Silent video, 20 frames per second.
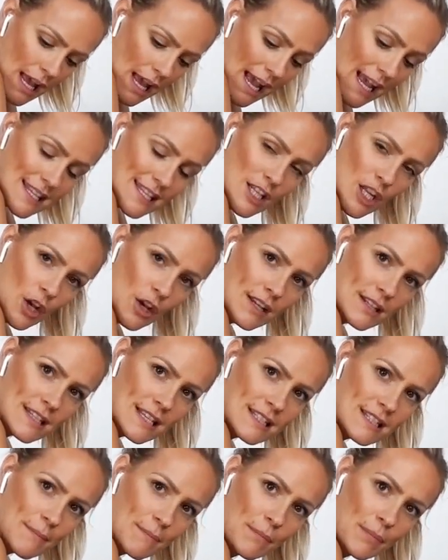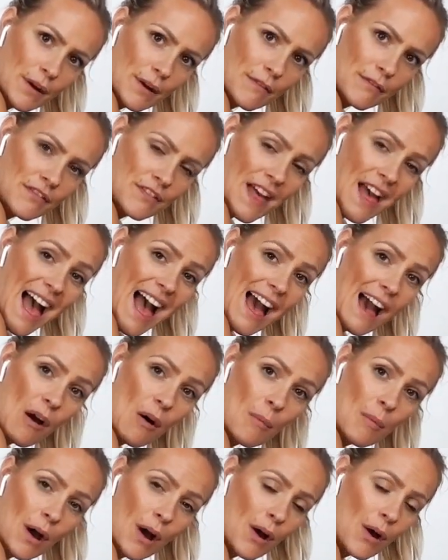as long as it's above the
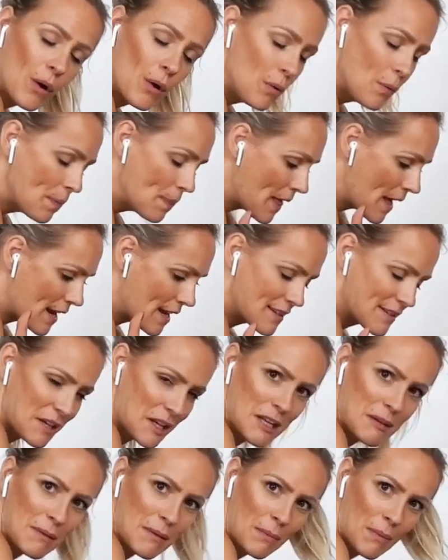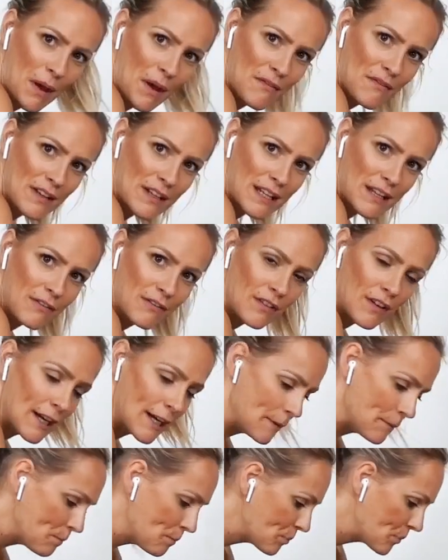elbow, then it's going to be perfectly
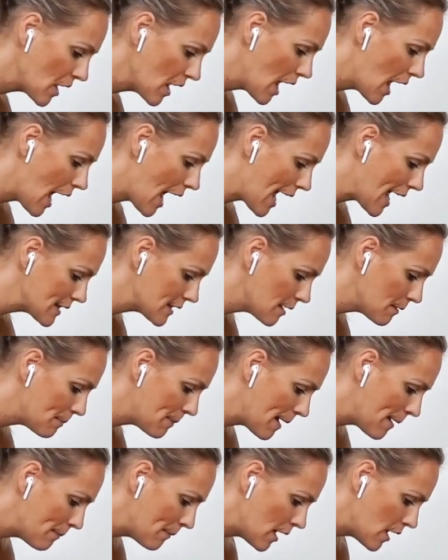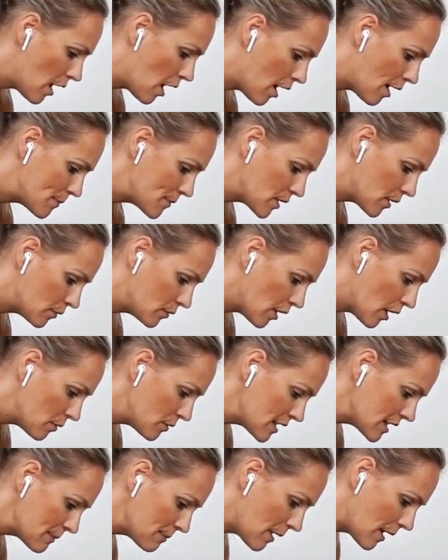fine. As I bend my arms, you'll
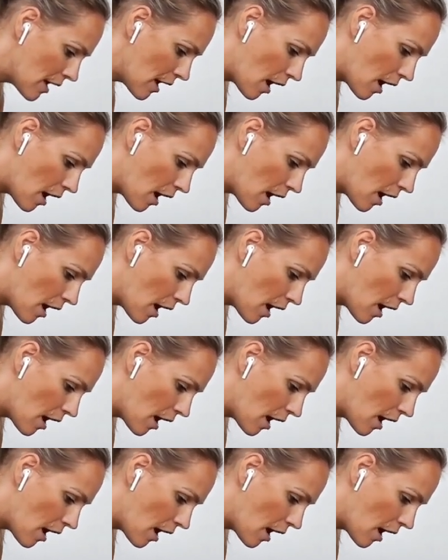notice my